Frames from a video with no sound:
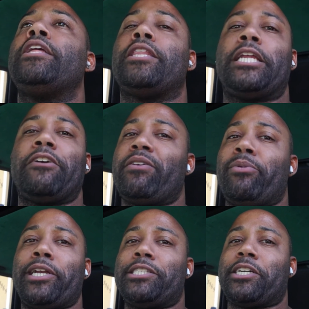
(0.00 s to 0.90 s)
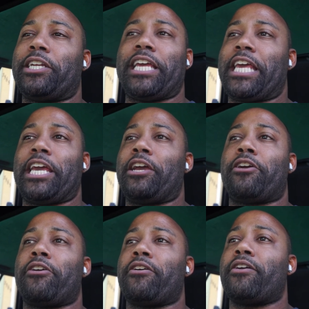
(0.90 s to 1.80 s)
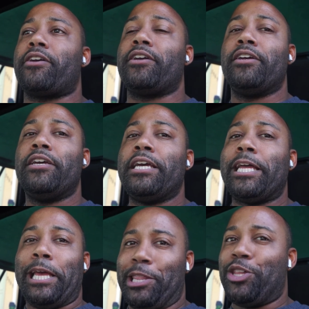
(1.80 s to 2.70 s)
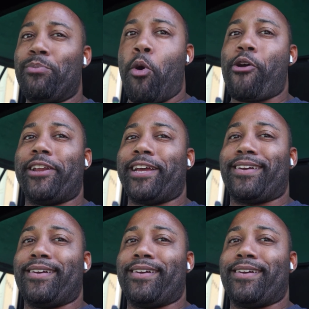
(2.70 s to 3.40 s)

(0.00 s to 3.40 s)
that everybody's gonna hear in the morning.